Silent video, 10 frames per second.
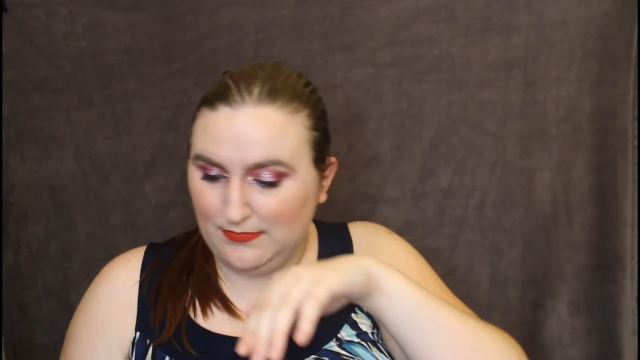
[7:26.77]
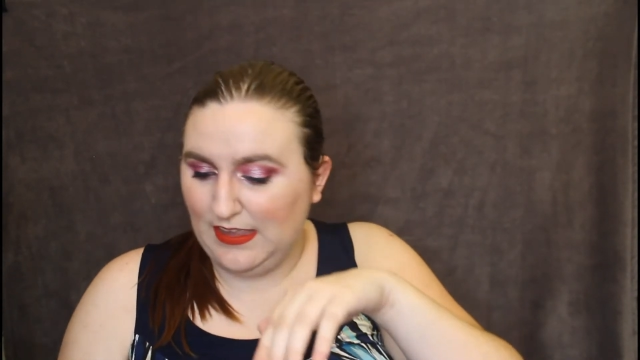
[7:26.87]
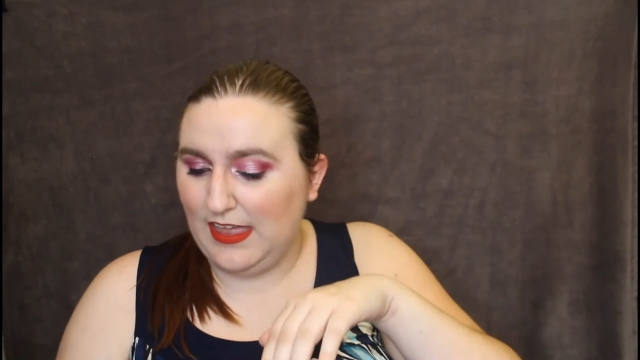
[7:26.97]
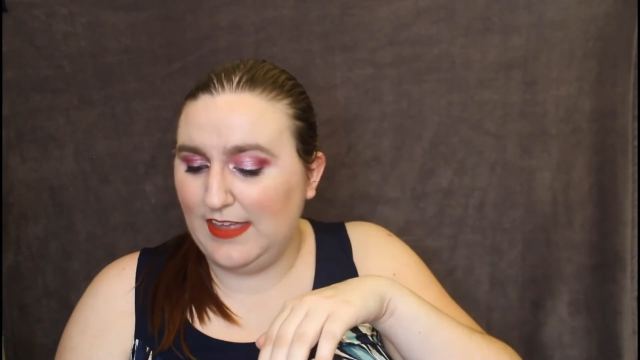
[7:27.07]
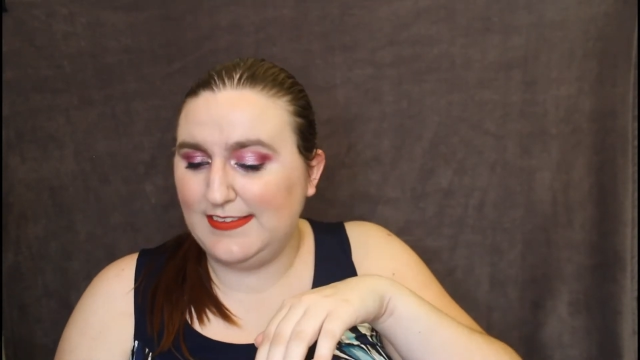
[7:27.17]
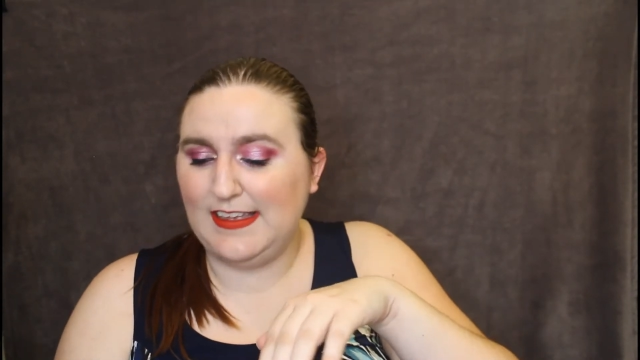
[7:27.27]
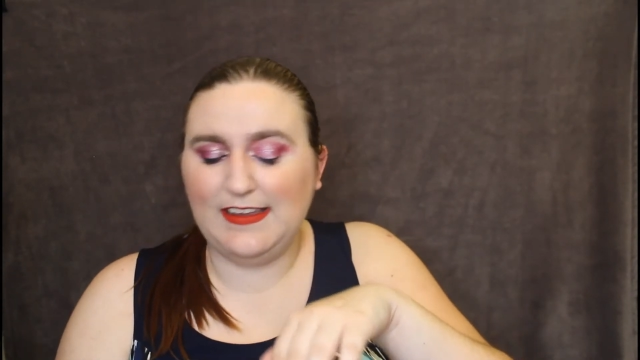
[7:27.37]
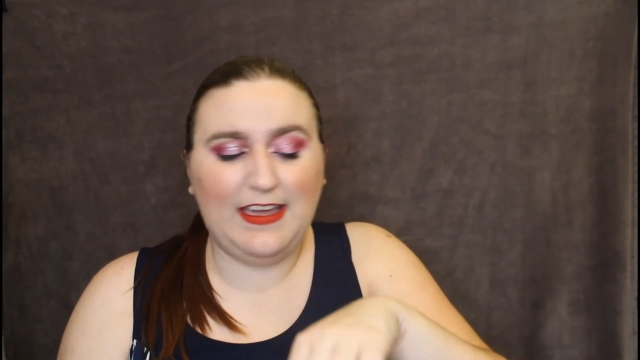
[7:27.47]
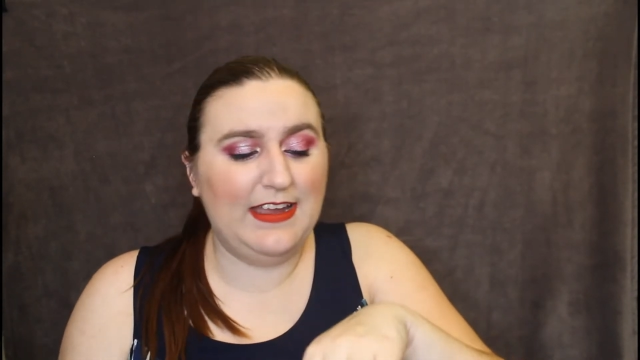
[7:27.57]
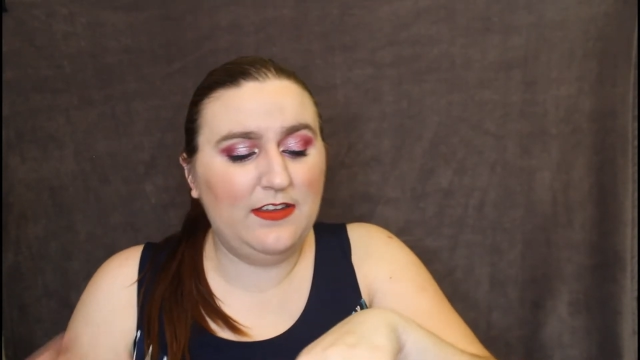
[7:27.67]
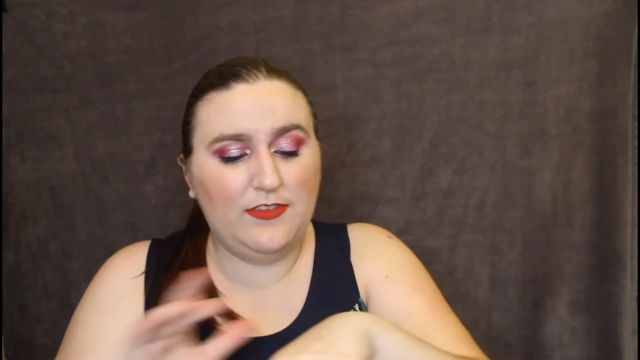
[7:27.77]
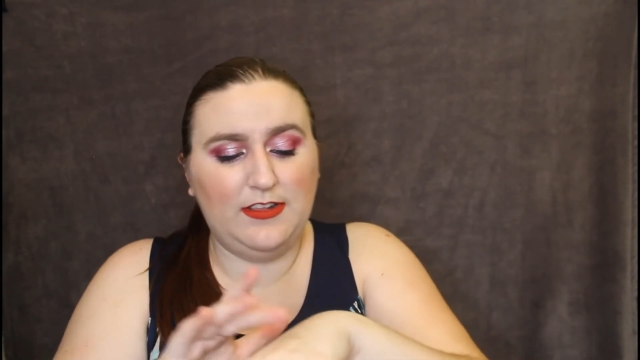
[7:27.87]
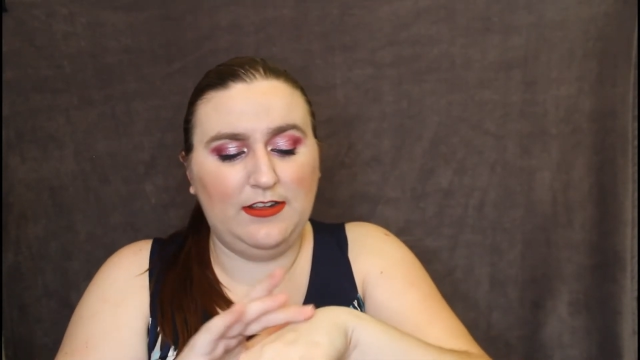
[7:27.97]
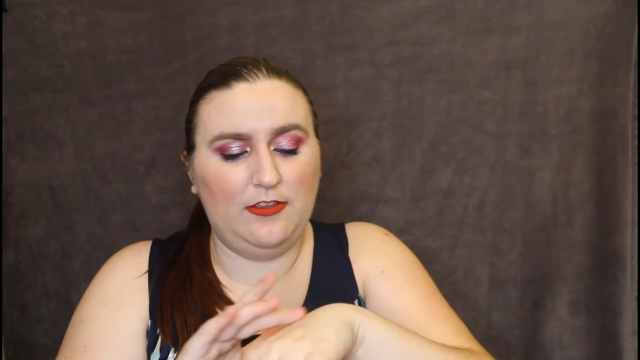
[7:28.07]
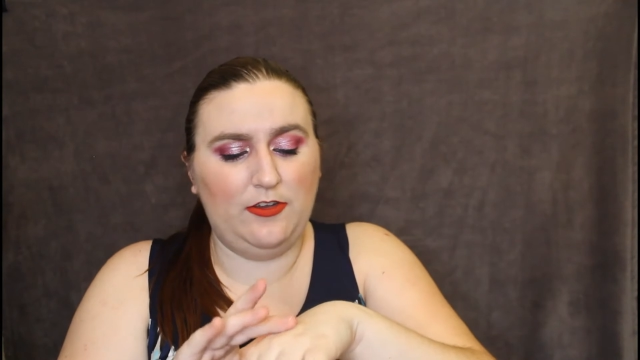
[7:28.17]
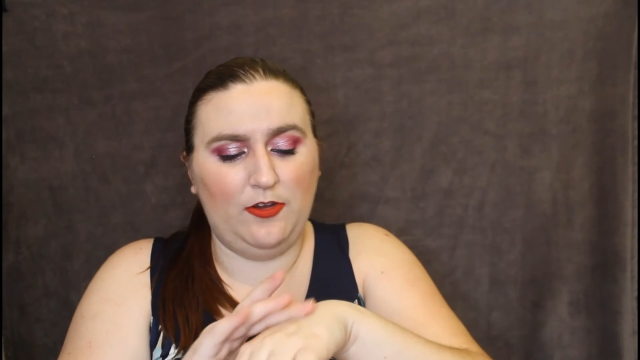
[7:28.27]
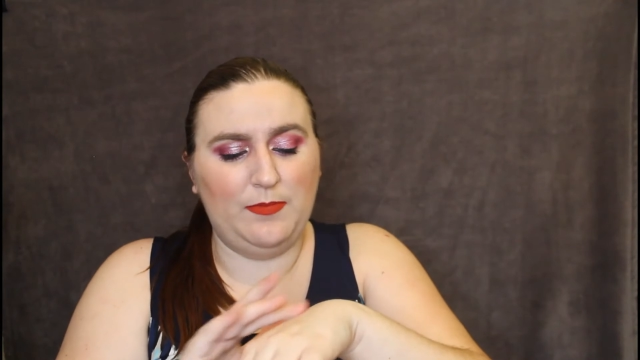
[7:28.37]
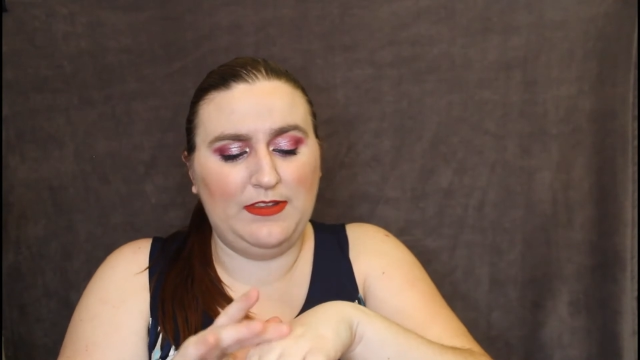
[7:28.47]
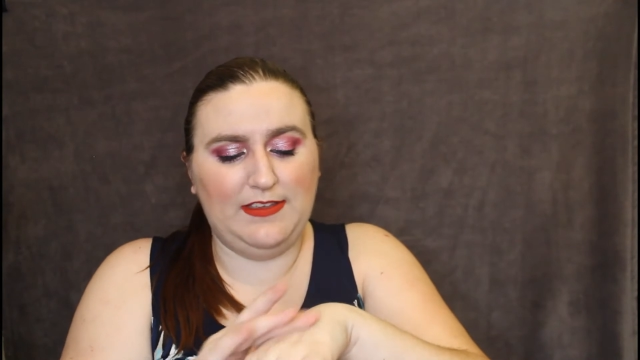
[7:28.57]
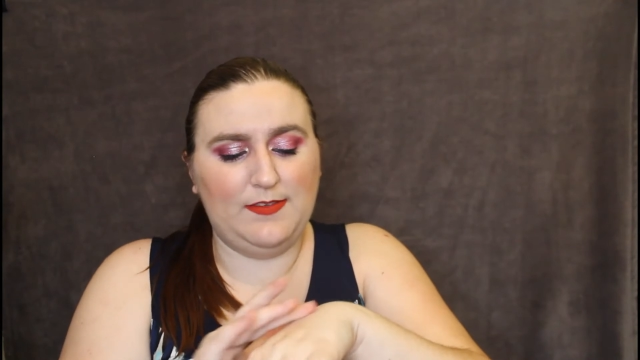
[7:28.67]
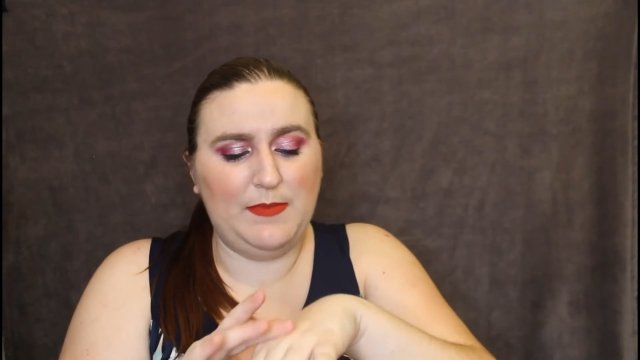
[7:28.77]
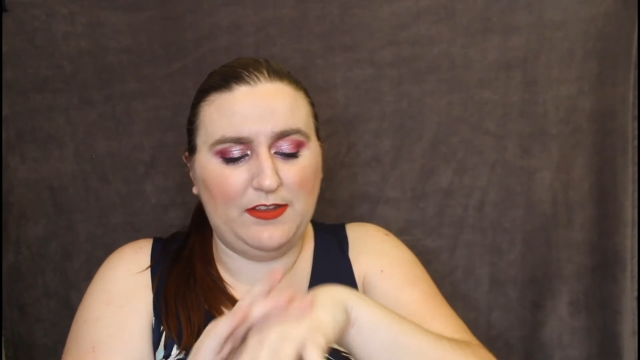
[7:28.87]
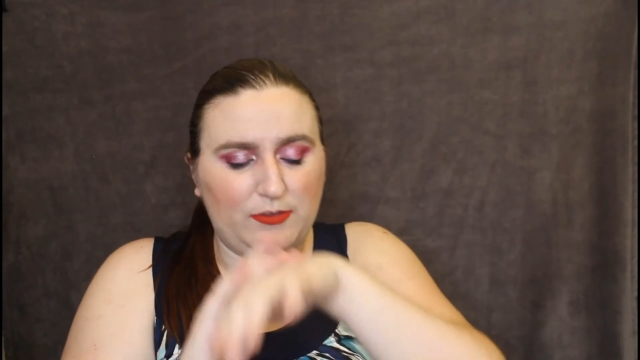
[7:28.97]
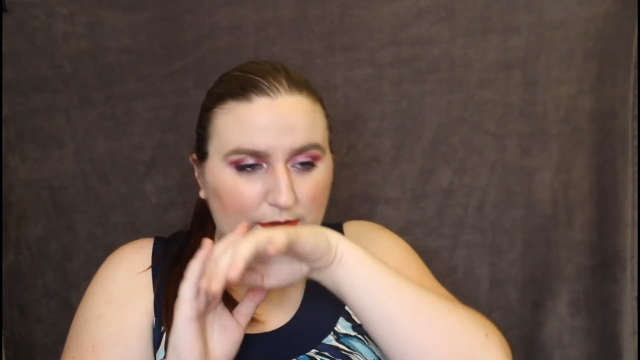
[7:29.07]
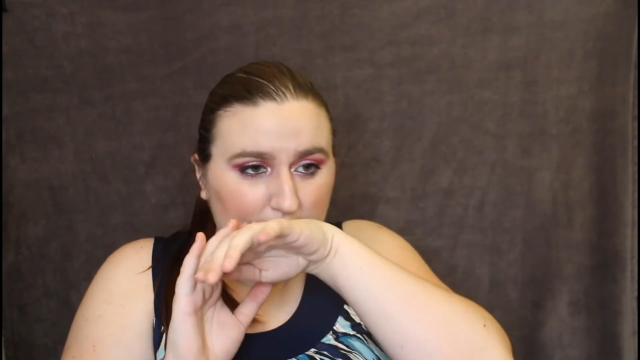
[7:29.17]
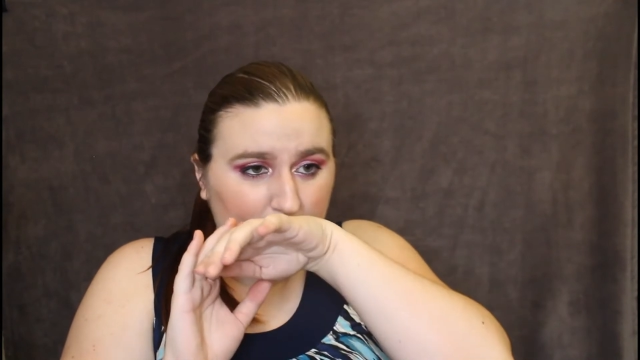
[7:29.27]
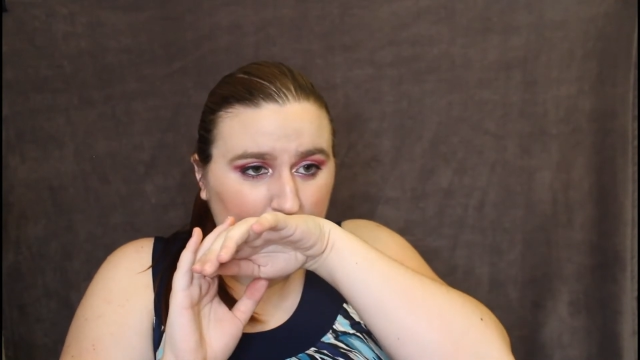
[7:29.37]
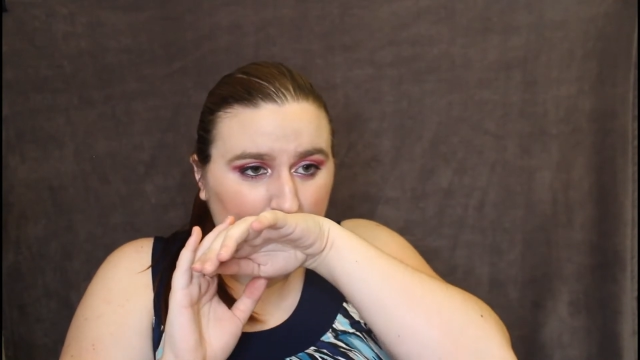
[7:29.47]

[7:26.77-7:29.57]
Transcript: Ah, it's got kind of a little herbally smell to it.